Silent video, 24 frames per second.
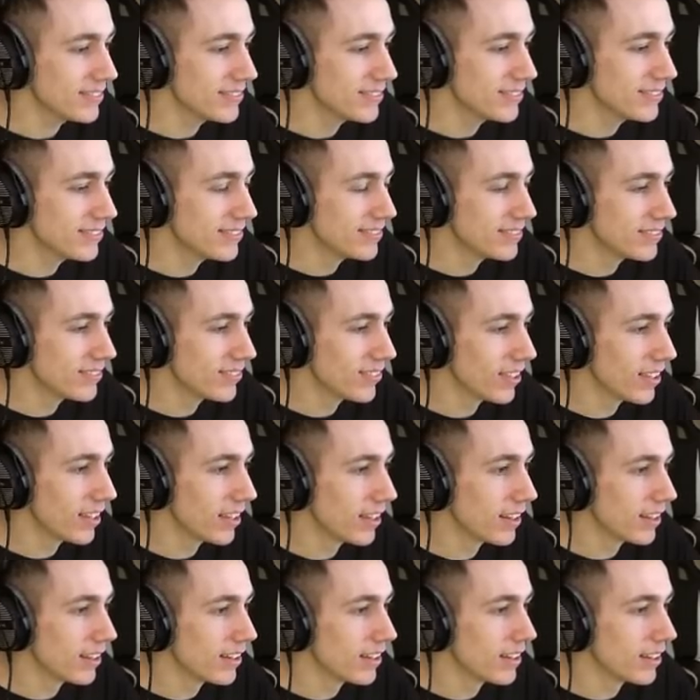full power it
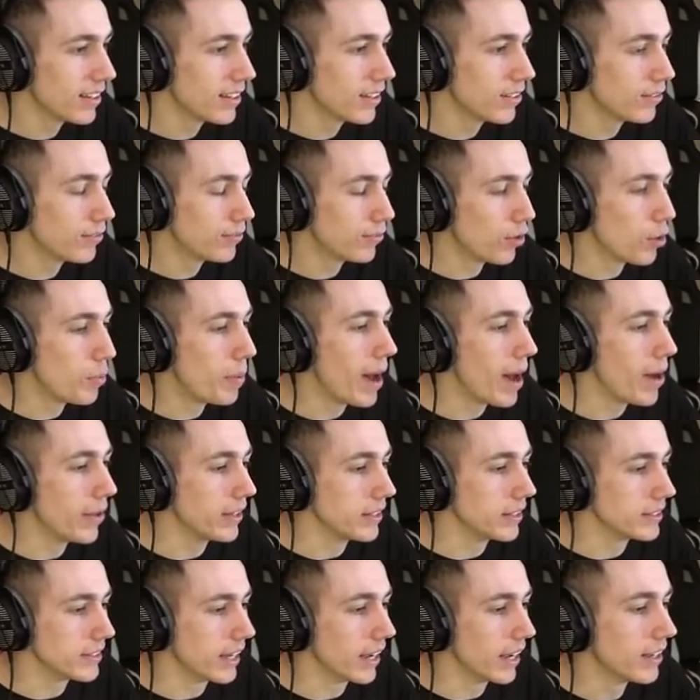all. You'll make it. Full power
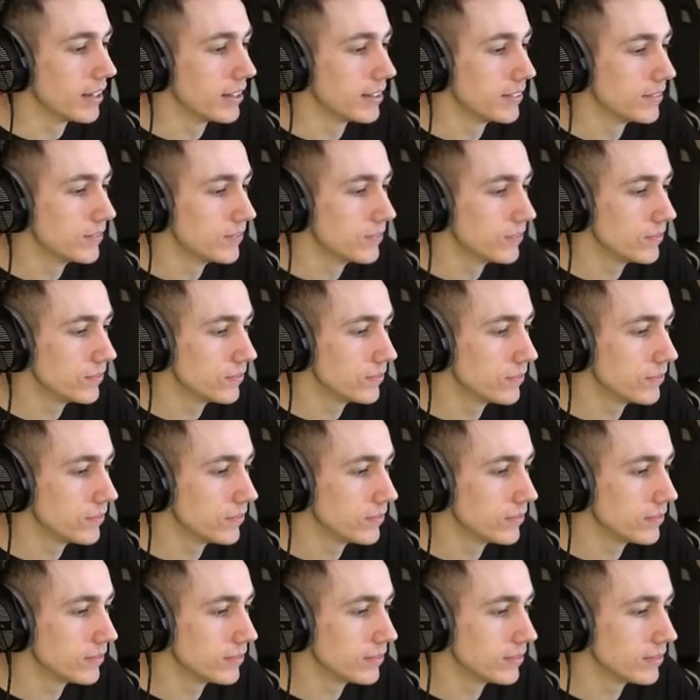this, yeah? Don't listen to him. He's a
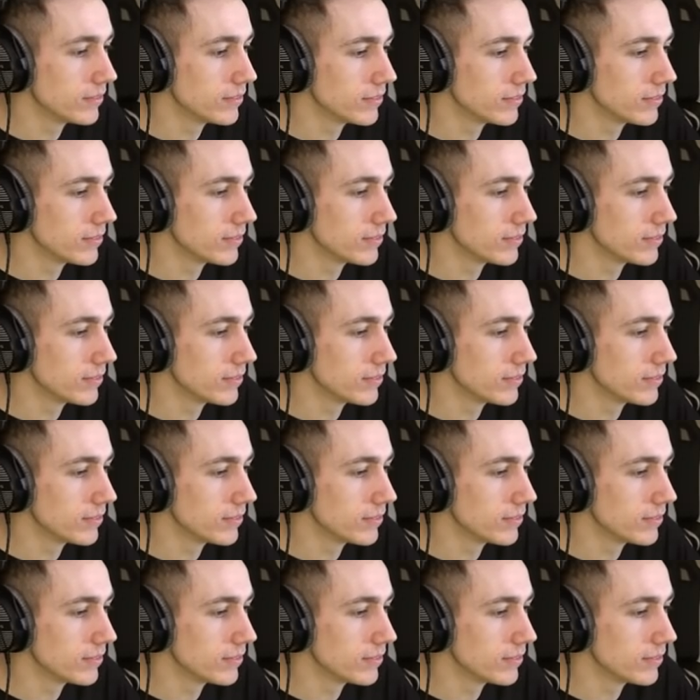fraud.